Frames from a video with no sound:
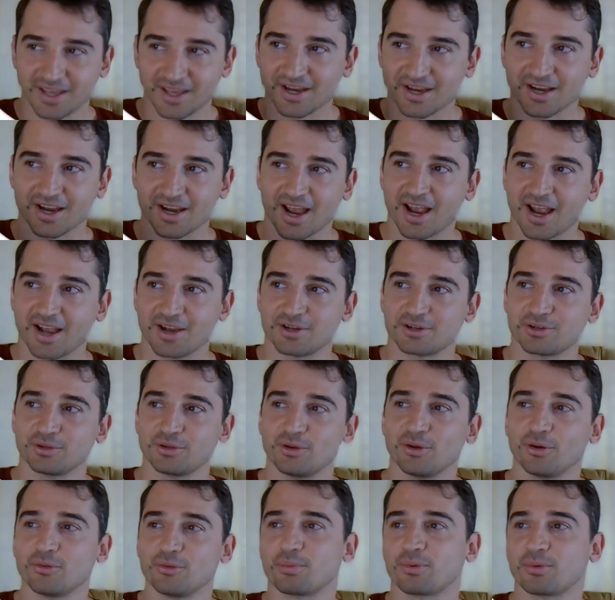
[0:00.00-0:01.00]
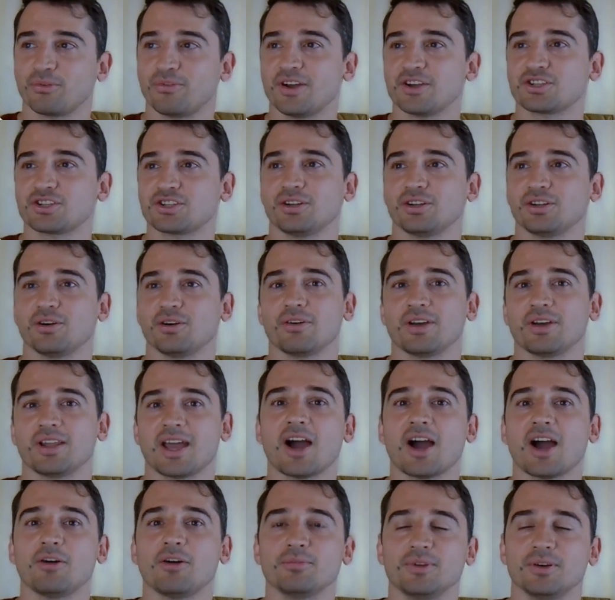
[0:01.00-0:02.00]
they should go to
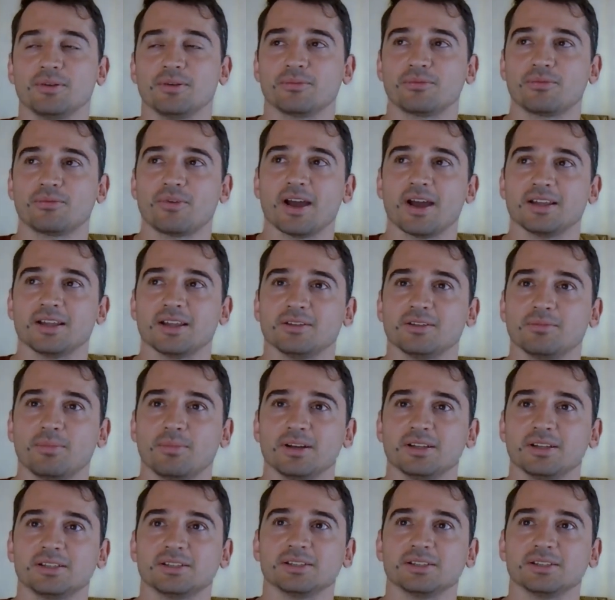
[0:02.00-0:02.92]
professional and help them write it.